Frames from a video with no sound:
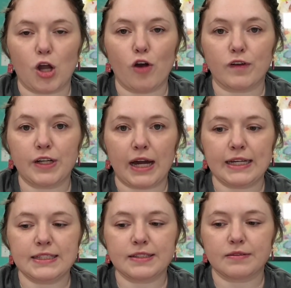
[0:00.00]

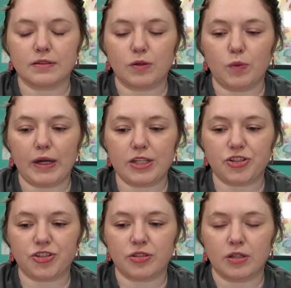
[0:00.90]
overdyes,
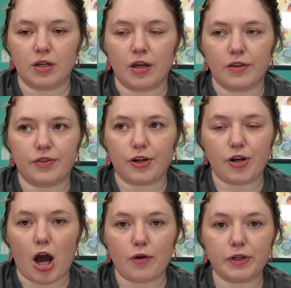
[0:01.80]
which they're
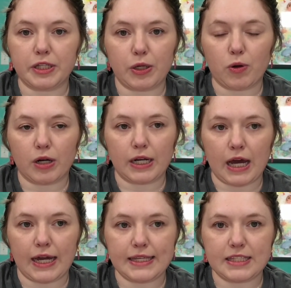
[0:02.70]
not really
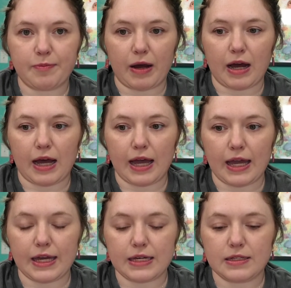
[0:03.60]
organized
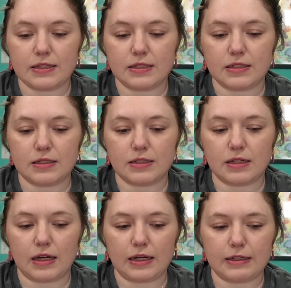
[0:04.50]
by
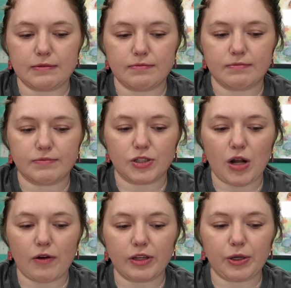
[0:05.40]

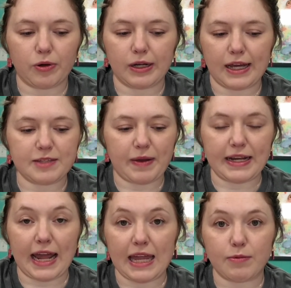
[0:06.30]

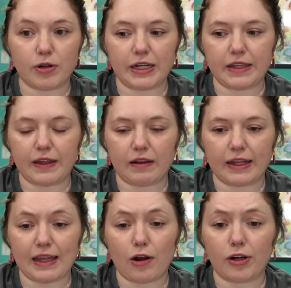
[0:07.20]
name or anything
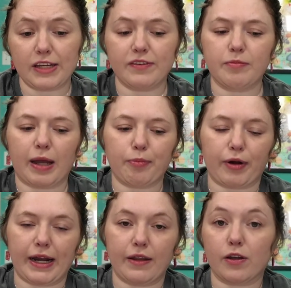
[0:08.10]
like that, or even by
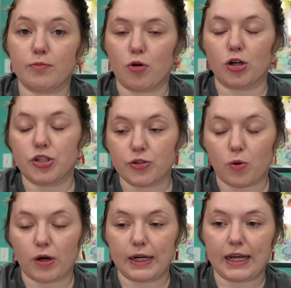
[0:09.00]
brand. They're more just
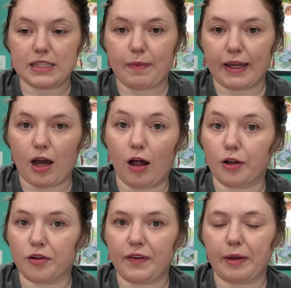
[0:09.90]
organized by
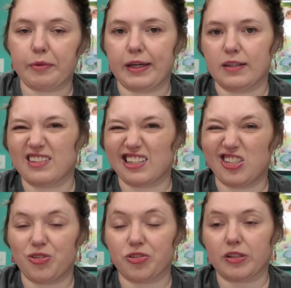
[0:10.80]
color family, because
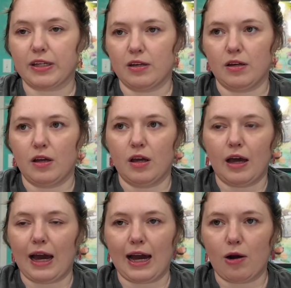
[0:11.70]
that's usually
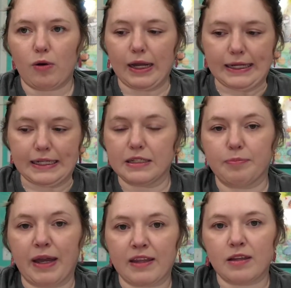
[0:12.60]
how I need to
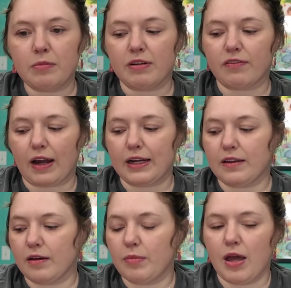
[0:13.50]
pick them and
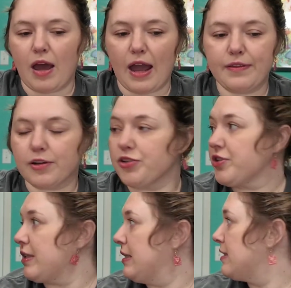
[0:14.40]
find them. And they're
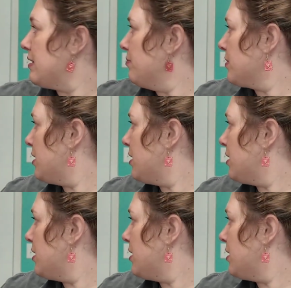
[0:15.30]
just in some